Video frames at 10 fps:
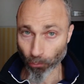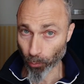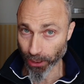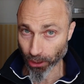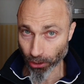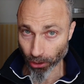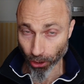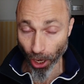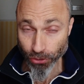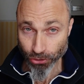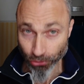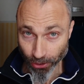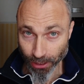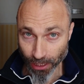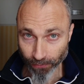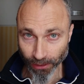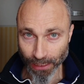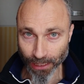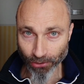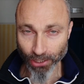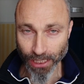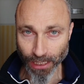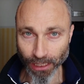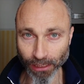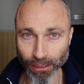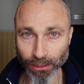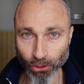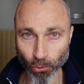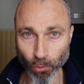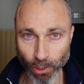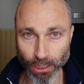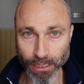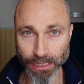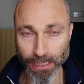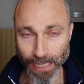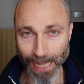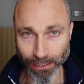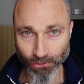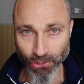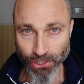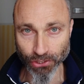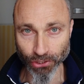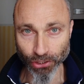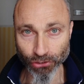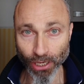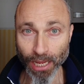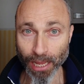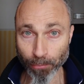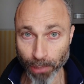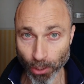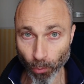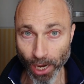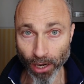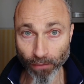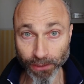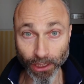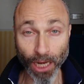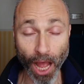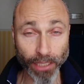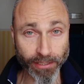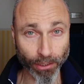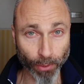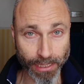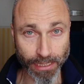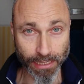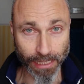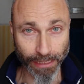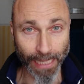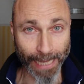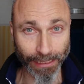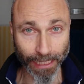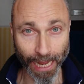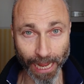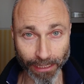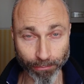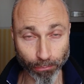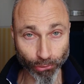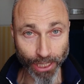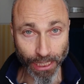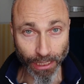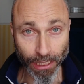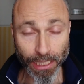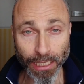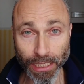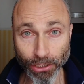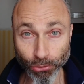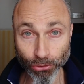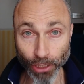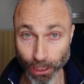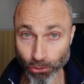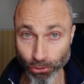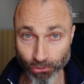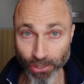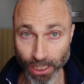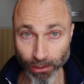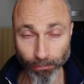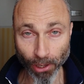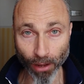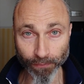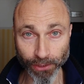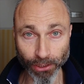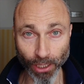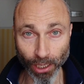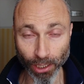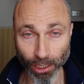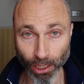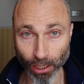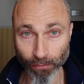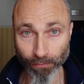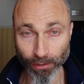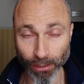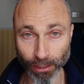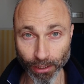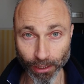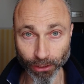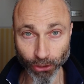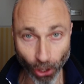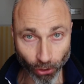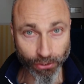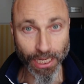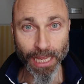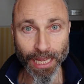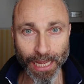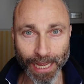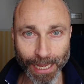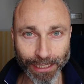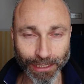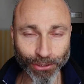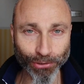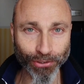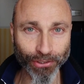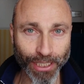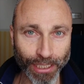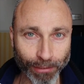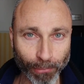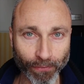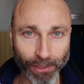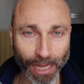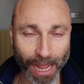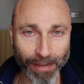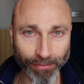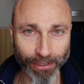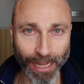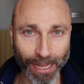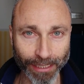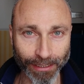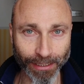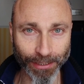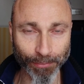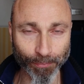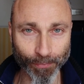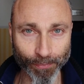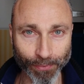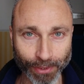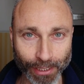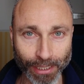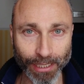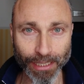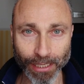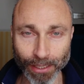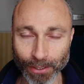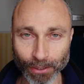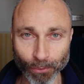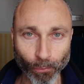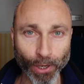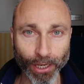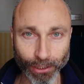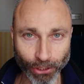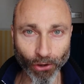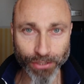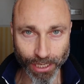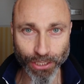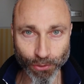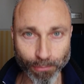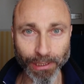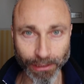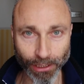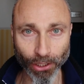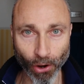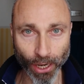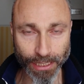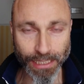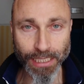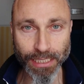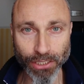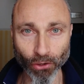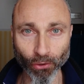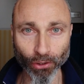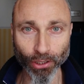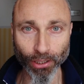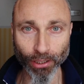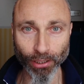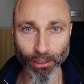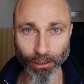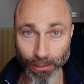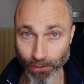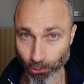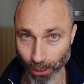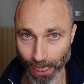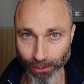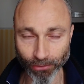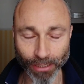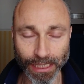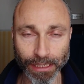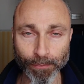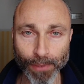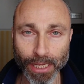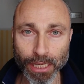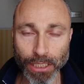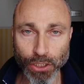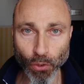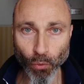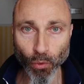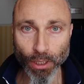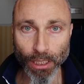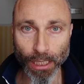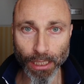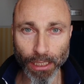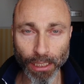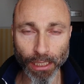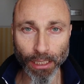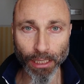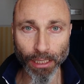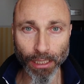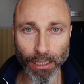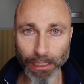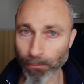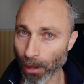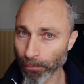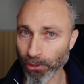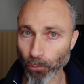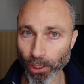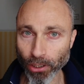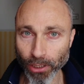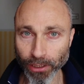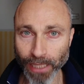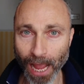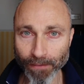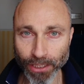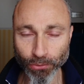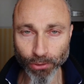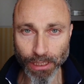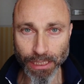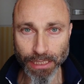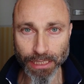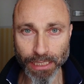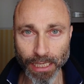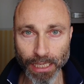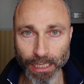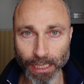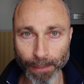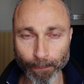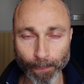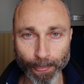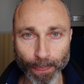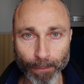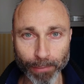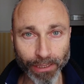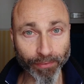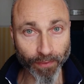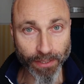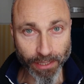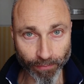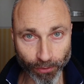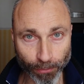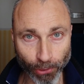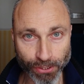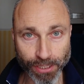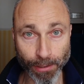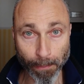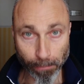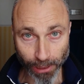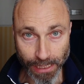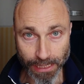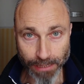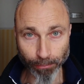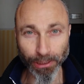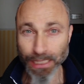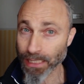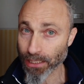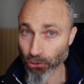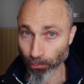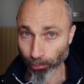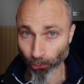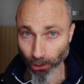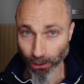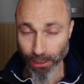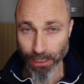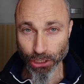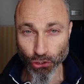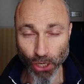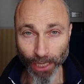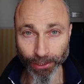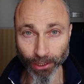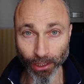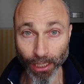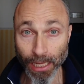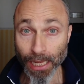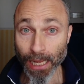with constructively critical toward that research and be aware of the consequences that that can bring in into the realm of, uh, of uh, dogs and into the realm of life that um, uh, where dogs and human coexist or uh, live together, right? So uh, in a moment we're gonna dive into this, um, but first and foremost, please, please support this channel